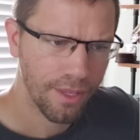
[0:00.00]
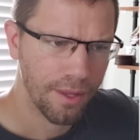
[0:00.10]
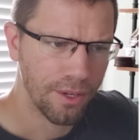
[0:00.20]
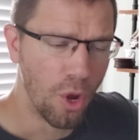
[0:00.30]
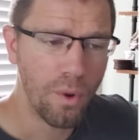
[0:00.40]

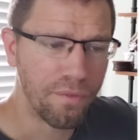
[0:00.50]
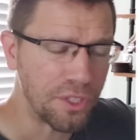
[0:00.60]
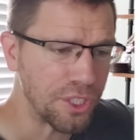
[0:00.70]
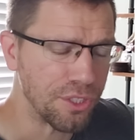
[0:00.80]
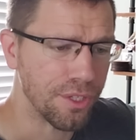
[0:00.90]
No
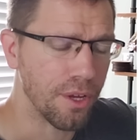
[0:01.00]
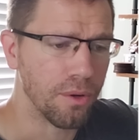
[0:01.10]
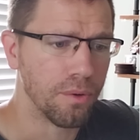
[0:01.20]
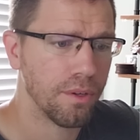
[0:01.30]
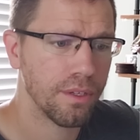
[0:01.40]
inversions,
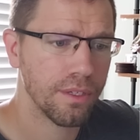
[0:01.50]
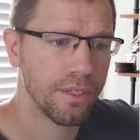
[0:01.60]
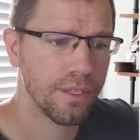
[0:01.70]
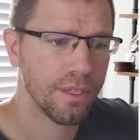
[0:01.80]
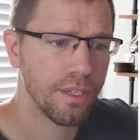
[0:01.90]
though.
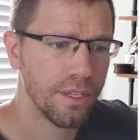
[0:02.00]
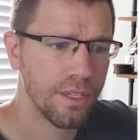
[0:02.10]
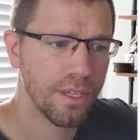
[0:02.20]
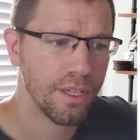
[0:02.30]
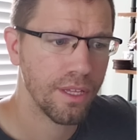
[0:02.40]

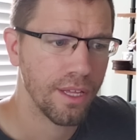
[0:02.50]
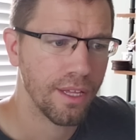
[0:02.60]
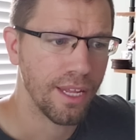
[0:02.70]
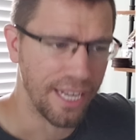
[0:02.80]
And